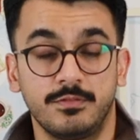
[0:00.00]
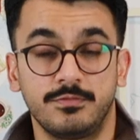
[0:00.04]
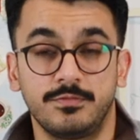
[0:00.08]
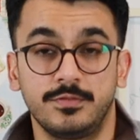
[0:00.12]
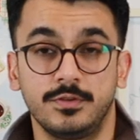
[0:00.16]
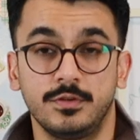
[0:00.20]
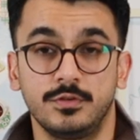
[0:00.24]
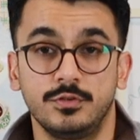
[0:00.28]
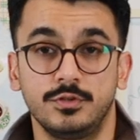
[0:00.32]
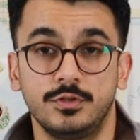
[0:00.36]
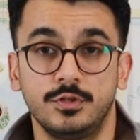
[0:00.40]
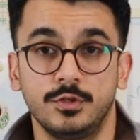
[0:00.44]

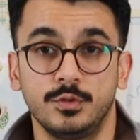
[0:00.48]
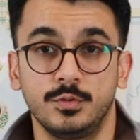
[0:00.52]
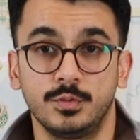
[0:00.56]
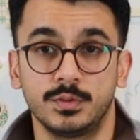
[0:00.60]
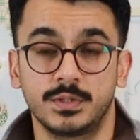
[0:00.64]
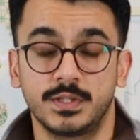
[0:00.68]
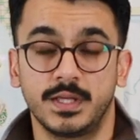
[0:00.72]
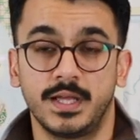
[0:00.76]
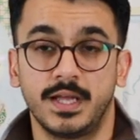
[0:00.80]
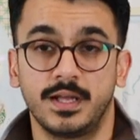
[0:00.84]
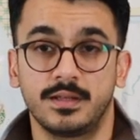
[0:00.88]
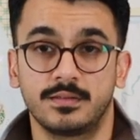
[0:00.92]
if you do
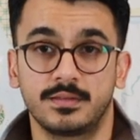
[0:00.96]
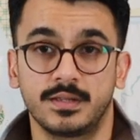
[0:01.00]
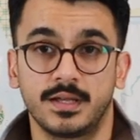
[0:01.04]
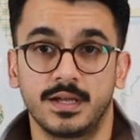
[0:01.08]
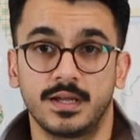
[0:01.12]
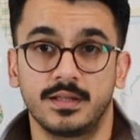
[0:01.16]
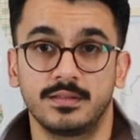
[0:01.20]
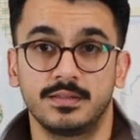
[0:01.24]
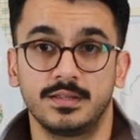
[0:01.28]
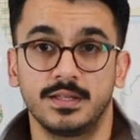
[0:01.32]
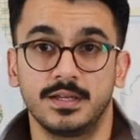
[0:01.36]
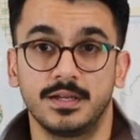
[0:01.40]
think
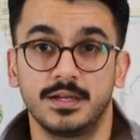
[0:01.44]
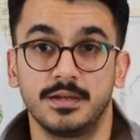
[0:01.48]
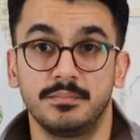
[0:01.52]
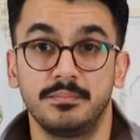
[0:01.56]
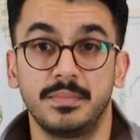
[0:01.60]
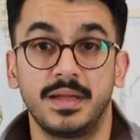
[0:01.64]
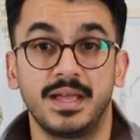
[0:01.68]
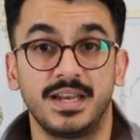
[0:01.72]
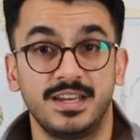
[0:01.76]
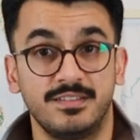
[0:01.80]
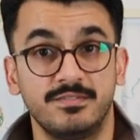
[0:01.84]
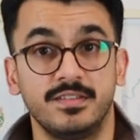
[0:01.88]
that the
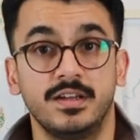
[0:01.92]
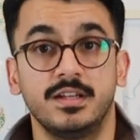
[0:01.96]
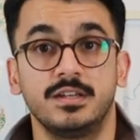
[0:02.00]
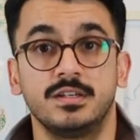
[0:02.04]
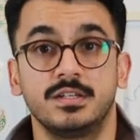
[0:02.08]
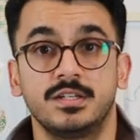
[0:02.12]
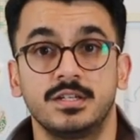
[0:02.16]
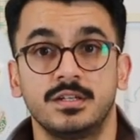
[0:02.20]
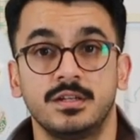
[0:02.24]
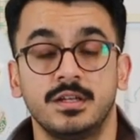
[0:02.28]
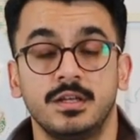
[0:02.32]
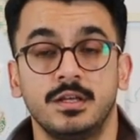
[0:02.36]
main
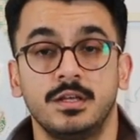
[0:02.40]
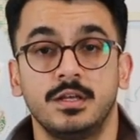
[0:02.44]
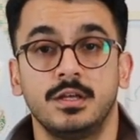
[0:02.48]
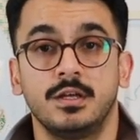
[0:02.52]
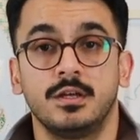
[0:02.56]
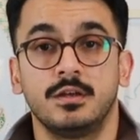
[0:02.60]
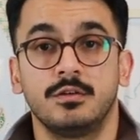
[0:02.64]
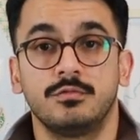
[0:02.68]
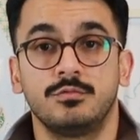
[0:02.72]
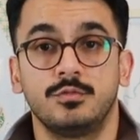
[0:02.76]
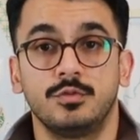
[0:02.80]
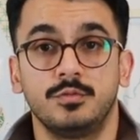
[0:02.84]
event
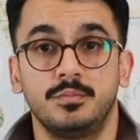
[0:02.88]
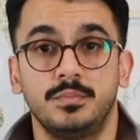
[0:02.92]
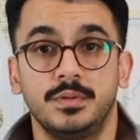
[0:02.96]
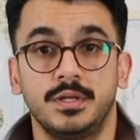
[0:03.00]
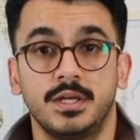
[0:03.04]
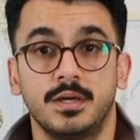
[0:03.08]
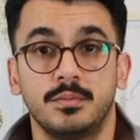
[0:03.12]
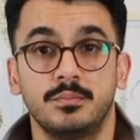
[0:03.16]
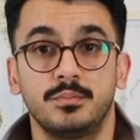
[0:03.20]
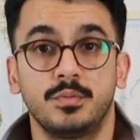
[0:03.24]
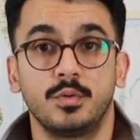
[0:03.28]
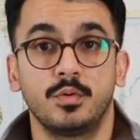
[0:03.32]
would
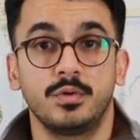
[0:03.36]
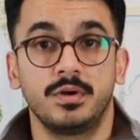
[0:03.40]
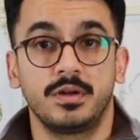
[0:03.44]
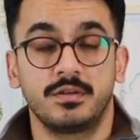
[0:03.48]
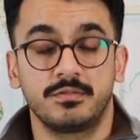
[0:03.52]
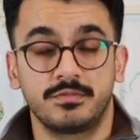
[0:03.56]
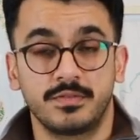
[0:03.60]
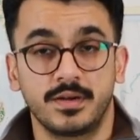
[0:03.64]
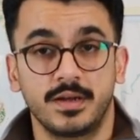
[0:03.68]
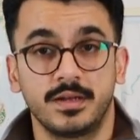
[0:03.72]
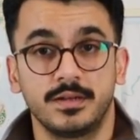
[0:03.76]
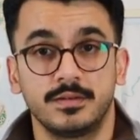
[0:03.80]
be a
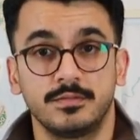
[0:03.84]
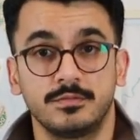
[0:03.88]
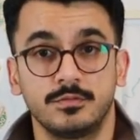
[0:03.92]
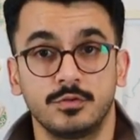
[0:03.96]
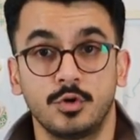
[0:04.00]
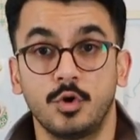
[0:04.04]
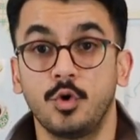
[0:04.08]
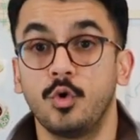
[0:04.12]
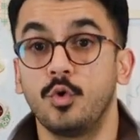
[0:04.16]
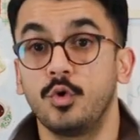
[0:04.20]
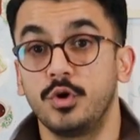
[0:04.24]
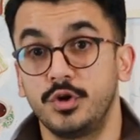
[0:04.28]
boring fight
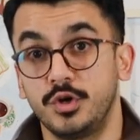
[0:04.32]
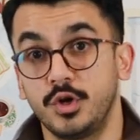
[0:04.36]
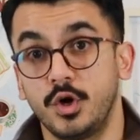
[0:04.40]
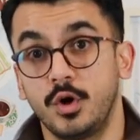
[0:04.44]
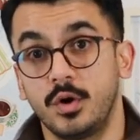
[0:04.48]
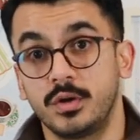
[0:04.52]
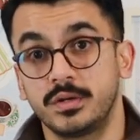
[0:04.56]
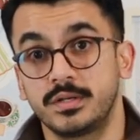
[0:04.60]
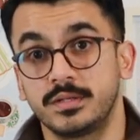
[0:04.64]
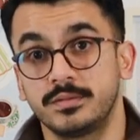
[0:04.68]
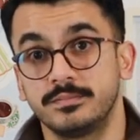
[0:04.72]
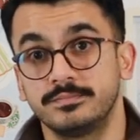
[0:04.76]
or
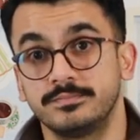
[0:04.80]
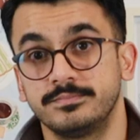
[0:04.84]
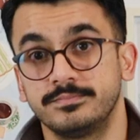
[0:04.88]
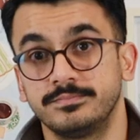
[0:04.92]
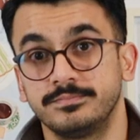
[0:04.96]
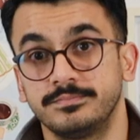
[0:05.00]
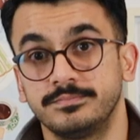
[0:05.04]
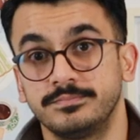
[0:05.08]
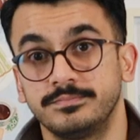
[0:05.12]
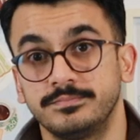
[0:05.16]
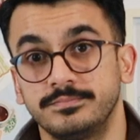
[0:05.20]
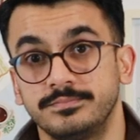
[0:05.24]
not.
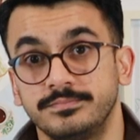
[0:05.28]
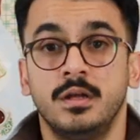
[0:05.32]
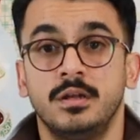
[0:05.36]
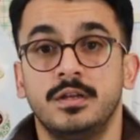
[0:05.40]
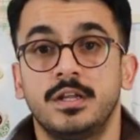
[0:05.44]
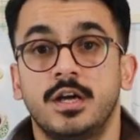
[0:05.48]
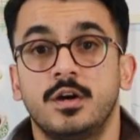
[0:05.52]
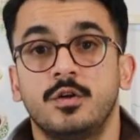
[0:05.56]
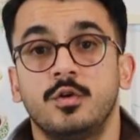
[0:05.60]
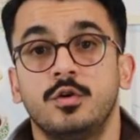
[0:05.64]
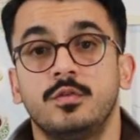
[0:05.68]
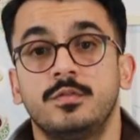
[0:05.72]

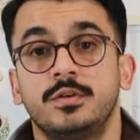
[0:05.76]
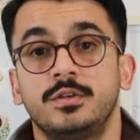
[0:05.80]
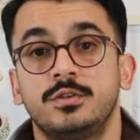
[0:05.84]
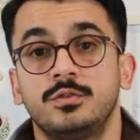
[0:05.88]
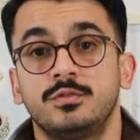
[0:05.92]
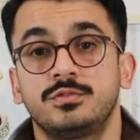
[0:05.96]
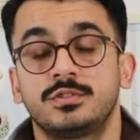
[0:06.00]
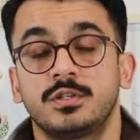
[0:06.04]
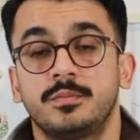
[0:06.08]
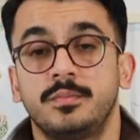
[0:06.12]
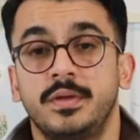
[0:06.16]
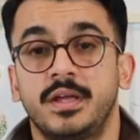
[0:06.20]
Now over
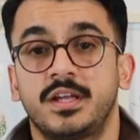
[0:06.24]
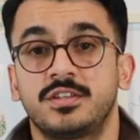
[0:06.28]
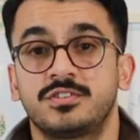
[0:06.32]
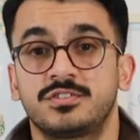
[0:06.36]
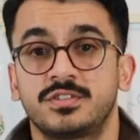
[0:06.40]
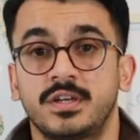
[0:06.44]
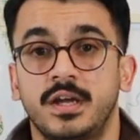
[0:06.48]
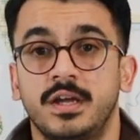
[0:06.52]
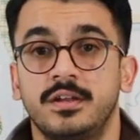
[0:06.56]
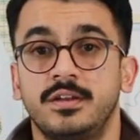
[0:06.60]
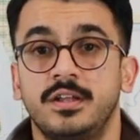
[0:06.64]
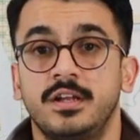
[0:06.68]
to some
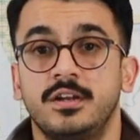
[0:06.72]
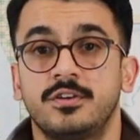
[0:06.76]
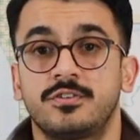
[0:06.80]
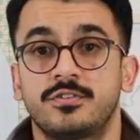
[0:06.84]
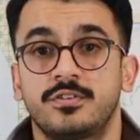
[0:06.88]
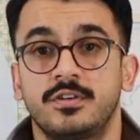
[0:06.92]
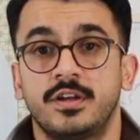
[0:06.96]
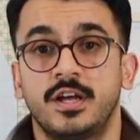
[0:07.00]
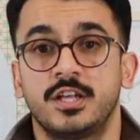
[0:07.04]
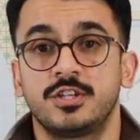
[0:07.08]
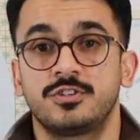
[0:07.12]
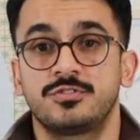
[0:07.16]
exciting
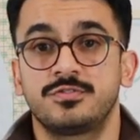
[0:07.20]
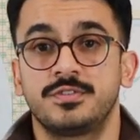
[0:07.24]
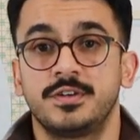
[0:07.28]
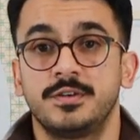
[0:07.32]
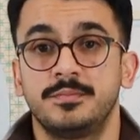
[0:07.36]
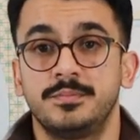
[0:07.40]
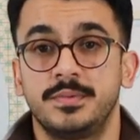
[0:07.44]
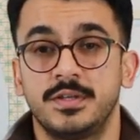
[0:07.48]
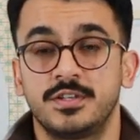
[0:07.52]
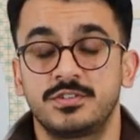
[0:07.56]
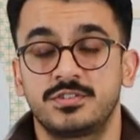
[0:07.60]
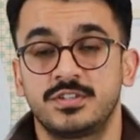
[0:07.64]

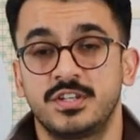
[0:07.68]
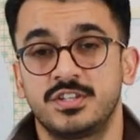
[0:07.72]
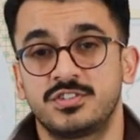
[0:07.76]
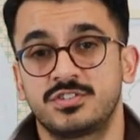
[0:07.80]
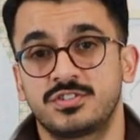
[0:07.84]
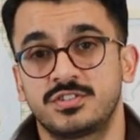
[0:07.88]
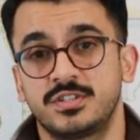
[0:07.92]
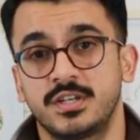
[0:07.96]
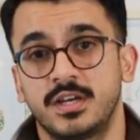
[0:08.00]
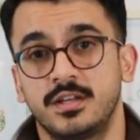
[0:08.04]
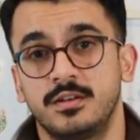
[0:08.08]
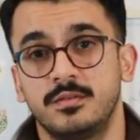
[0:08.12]
transfer
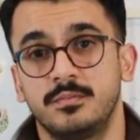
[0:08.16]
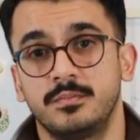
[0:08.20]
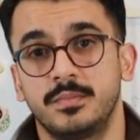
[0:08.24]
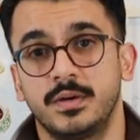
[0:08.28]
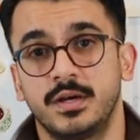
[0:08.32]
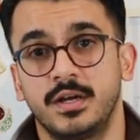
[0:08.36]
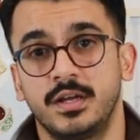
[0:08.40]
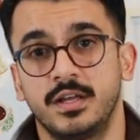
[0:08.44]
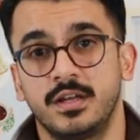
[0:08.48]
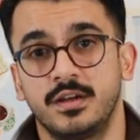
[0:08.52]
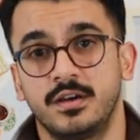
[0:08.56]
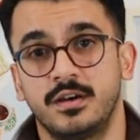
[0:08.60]
business done
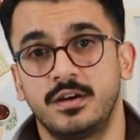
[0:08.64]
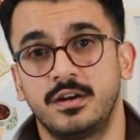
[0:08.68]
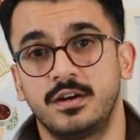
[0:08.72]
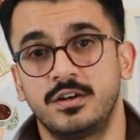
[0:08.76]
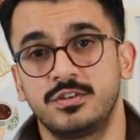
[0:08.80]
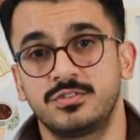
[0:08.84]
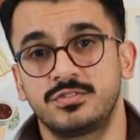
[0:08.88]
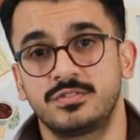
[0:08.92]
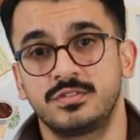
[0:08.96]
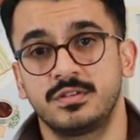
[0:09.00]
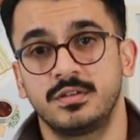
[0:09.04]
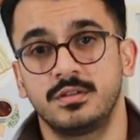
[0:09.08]
by
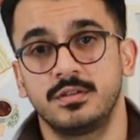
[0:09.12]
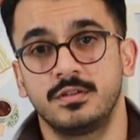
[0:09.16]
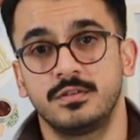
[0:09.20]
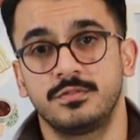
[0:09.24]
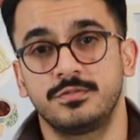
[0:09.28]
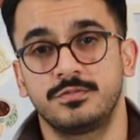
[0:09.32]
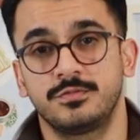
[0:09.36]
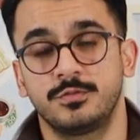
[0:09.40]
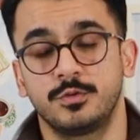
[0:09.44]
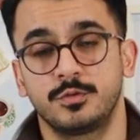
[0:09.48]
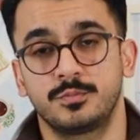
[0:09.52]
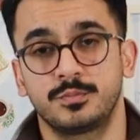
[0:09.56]
Arsenal
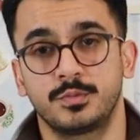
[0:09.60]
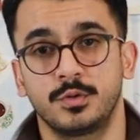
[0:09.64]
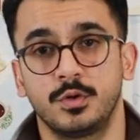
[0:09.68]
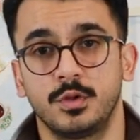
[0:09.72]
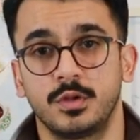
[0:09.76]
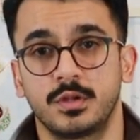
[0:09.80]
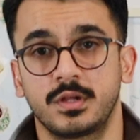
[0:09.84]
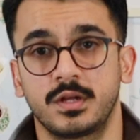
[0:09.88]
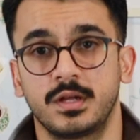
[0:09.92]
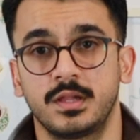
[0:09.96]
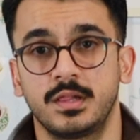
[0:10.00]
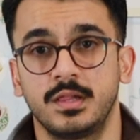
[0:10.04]

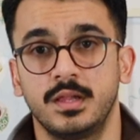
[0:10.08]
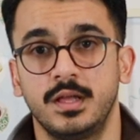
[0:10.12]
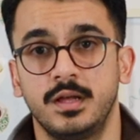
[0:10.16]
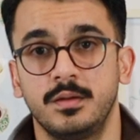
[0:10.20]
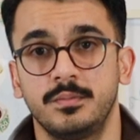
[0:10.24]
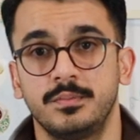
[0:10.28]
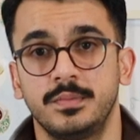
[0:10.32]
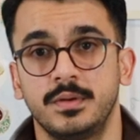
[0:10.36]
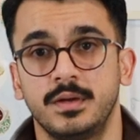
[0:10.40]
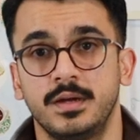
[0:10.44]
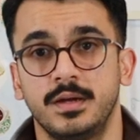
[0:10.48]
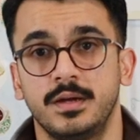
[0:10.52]
Football
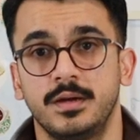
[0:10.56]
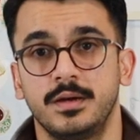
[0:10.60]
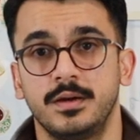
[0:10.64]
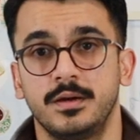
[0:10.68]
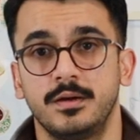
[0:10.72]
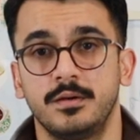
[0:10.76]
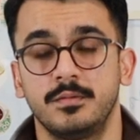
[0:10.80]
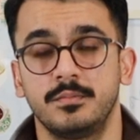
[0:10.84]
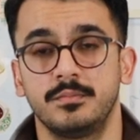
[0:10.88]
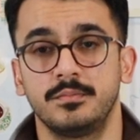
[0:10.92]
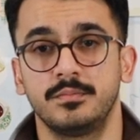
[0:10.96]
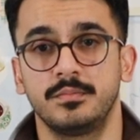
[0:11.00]
Club.
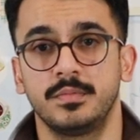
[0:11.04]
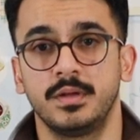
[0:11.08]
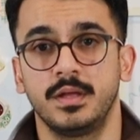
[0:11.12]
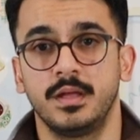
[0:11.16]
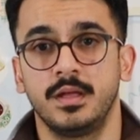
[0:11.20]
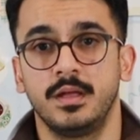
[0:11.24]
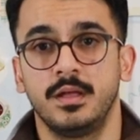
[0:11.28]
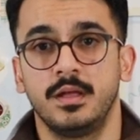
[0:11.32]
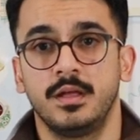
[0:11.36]
Um,